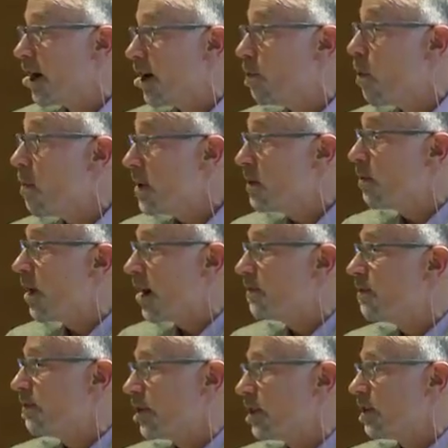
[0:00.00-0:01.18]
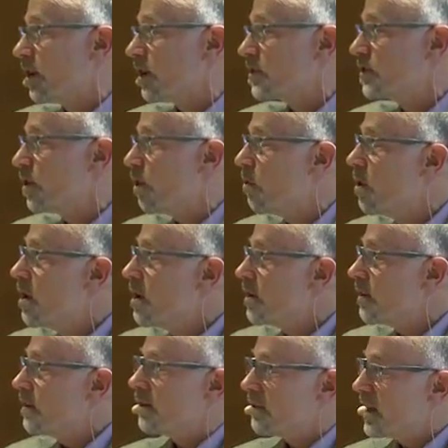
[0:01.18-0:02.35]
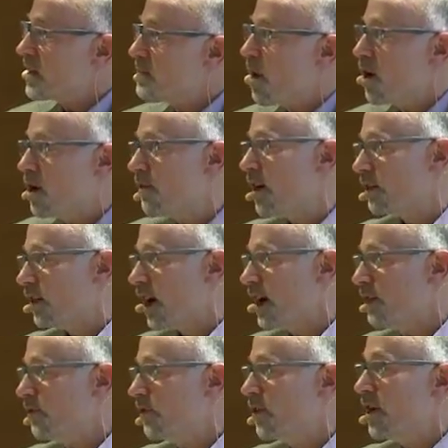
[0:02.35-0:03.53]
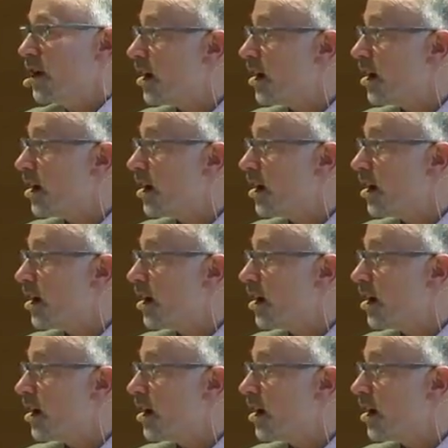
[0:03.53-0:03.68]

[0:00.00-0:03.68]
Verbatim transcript: uh, won't be around for very long. So th that's part of our life.